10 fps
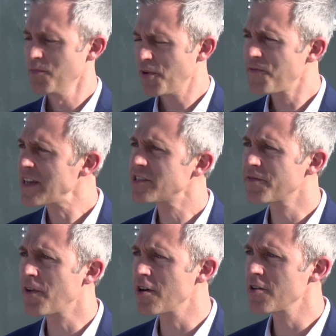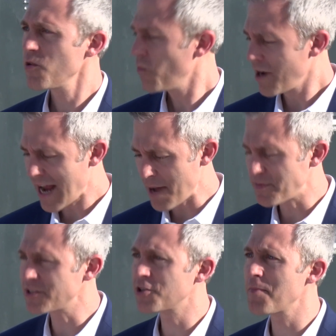Professor Vern, what
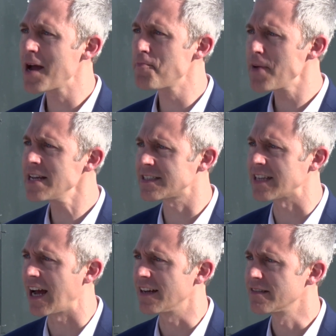happened to my pizza?